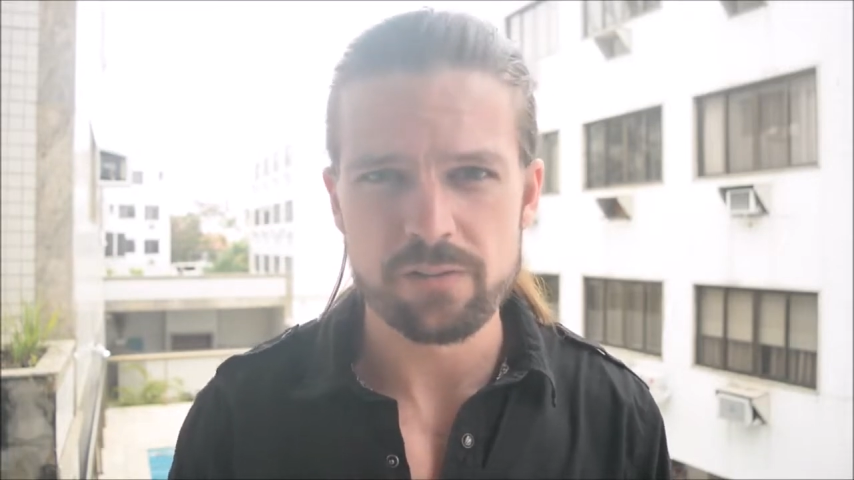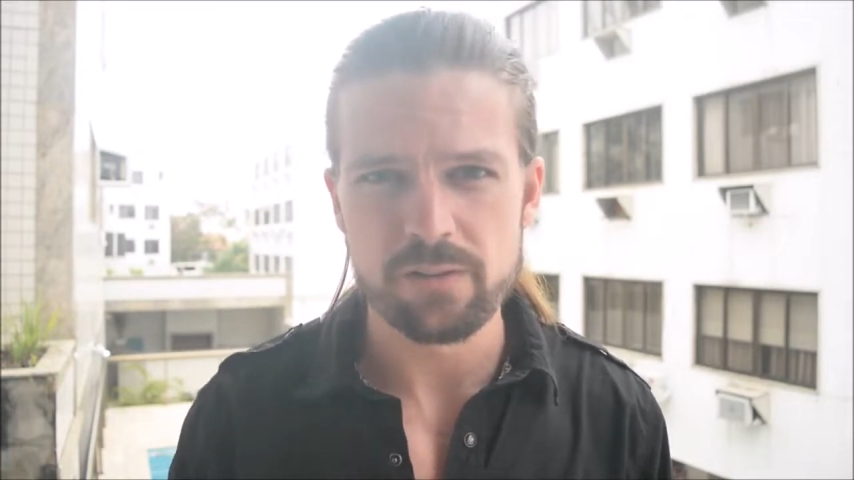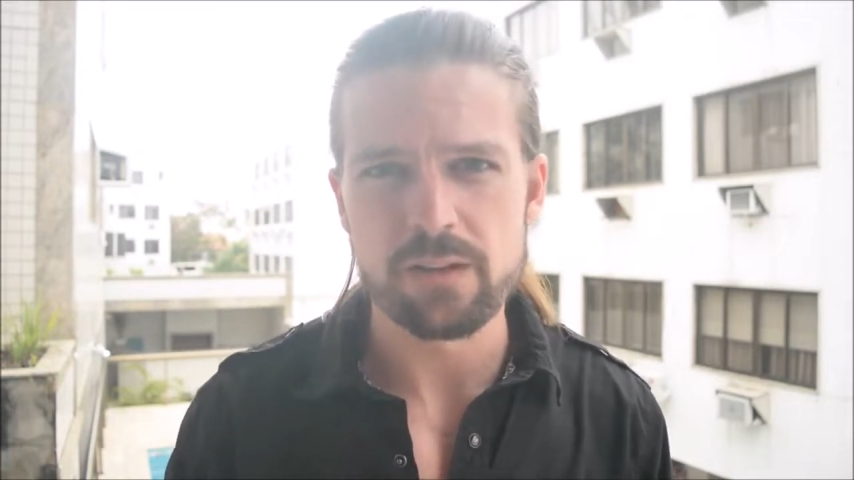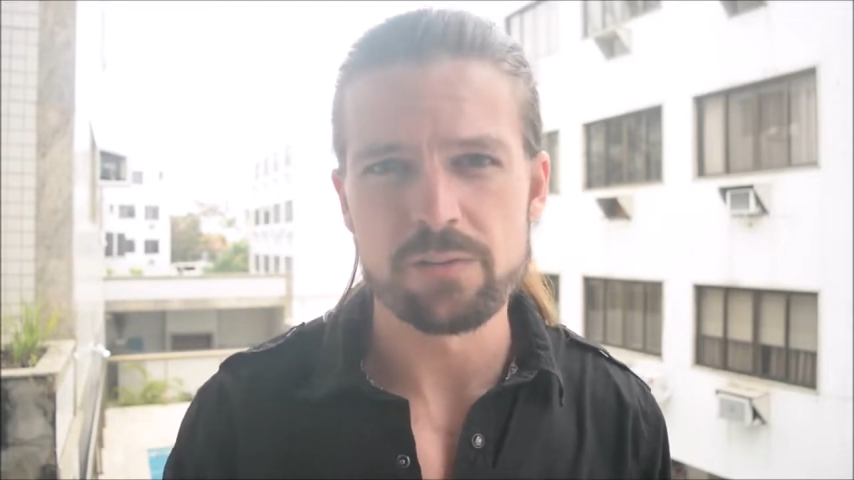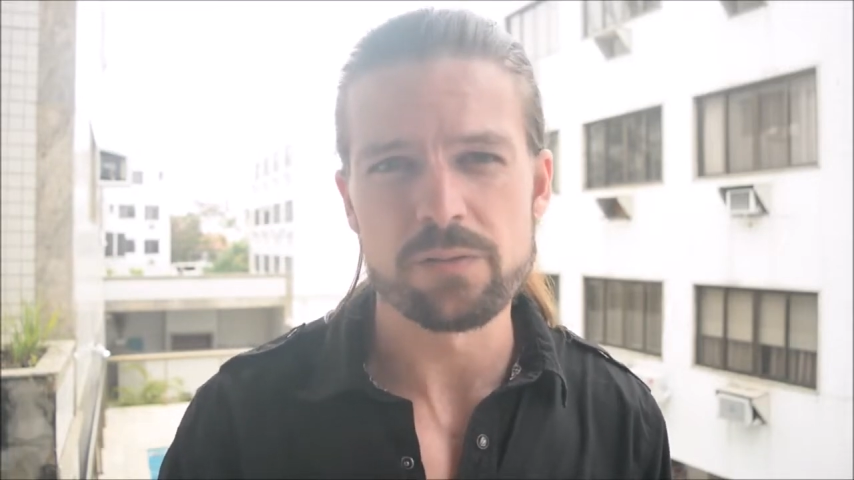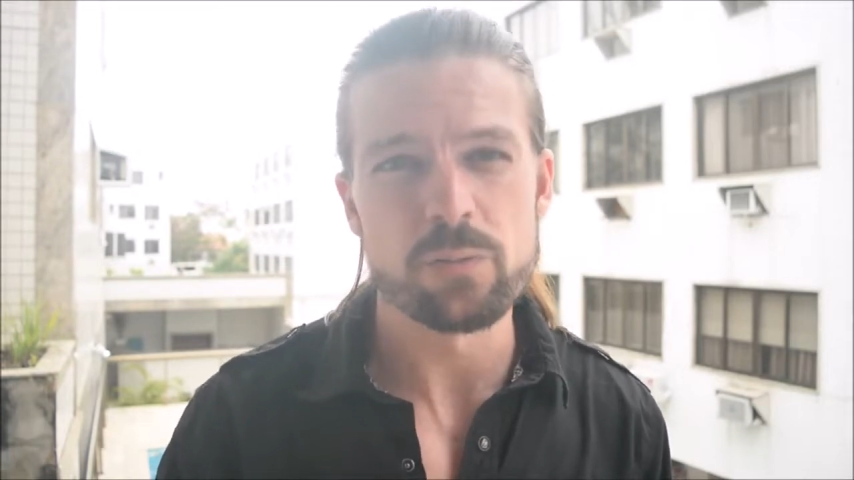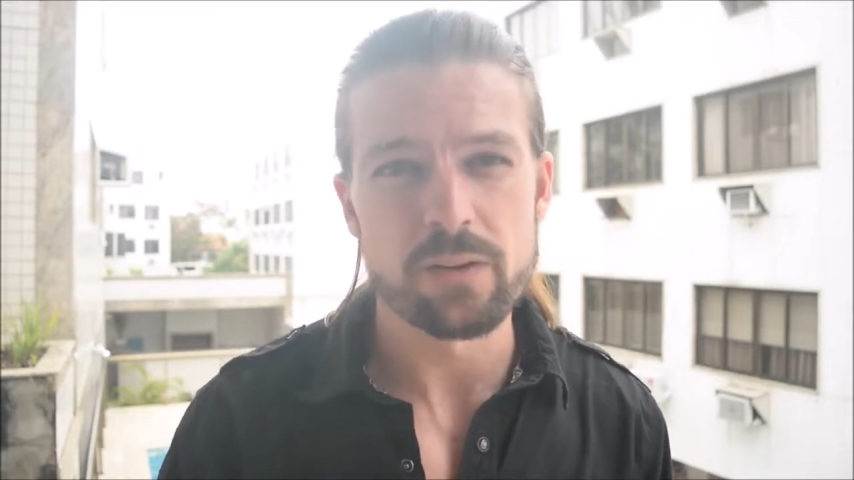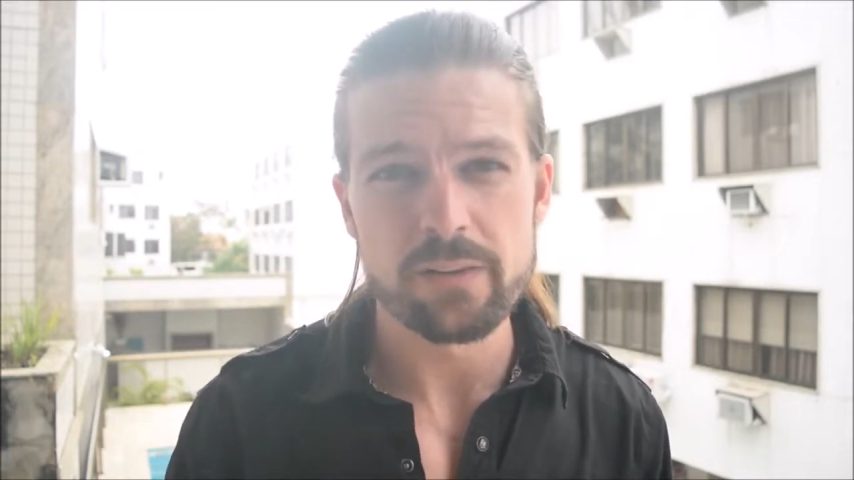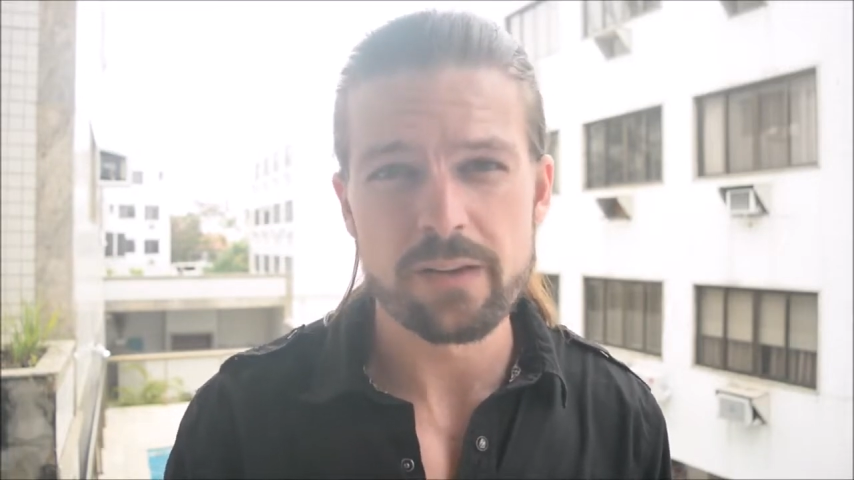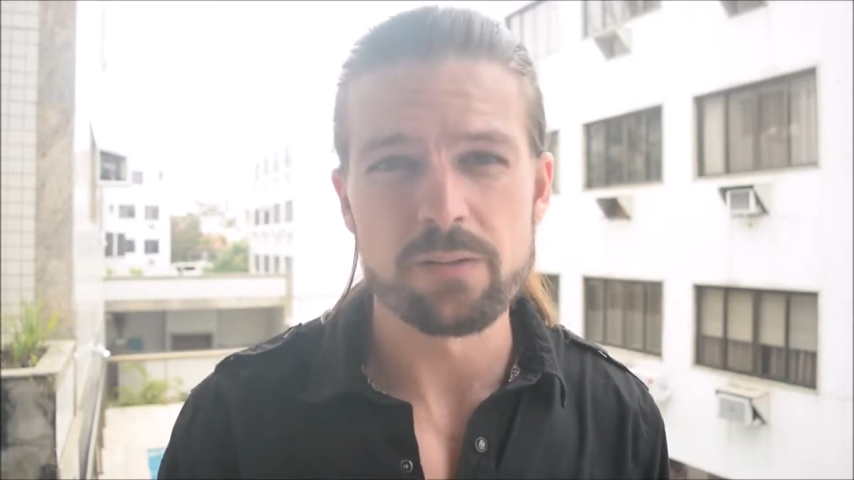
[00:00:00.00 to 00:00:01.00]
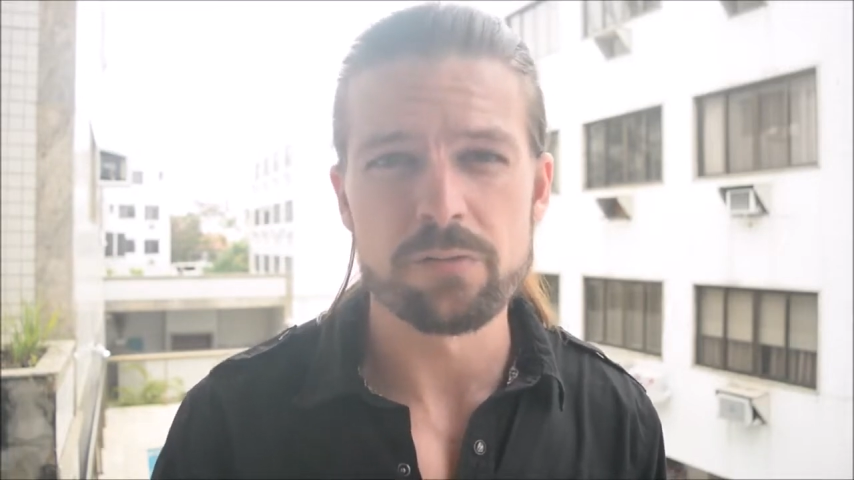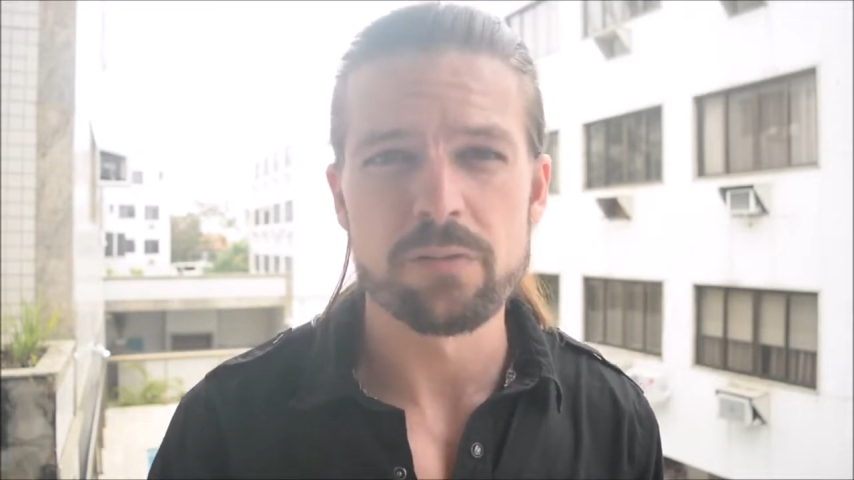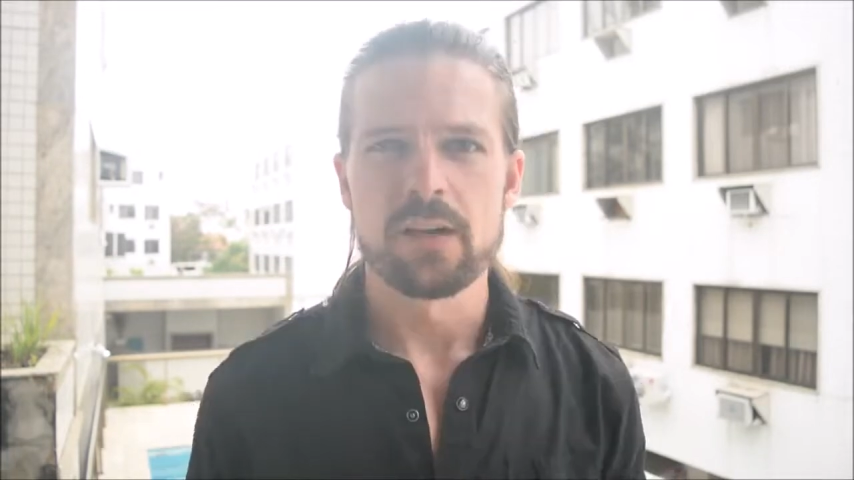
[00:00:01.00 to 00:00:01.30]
the life that you want to live.